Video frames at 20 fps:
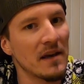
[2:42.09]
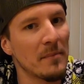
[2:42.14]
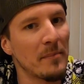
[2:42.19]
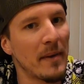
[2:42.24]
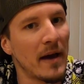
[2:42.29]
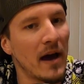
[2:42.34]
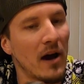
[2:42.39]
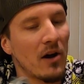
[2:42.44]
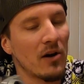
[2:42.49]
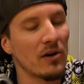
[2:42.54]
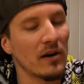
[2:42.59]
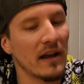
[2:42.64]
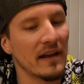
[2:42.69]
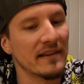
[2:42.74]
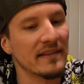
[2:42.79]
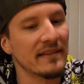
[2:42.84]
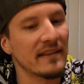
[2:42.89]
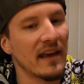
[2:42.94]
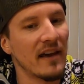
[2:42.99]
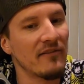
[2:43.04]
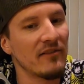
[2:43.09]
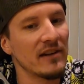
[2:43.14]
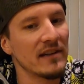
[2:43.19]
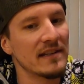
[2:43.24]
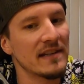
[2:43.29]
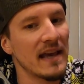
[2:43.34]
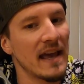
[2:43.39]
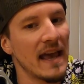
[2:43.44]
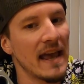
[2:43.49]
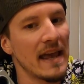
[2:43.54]
about a 7
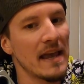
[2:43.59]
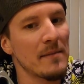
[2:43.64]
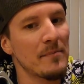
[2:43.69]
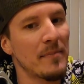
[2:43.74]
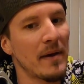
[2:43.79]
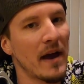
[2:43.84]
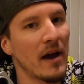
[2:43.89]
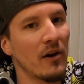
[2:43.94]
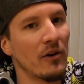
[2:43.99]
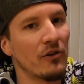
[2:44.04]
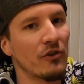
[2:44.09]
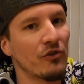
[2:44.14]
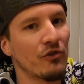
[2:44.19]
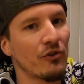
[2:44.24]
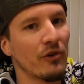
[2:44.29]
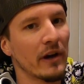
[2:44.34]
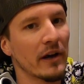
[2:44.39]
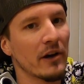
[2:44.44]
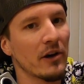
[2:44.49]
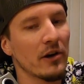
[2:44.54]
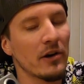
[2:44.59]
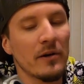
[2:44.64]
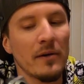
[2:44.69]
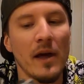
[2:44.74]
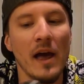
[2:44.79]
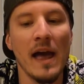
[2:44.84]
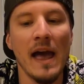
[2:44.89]
to 8 pound trigger.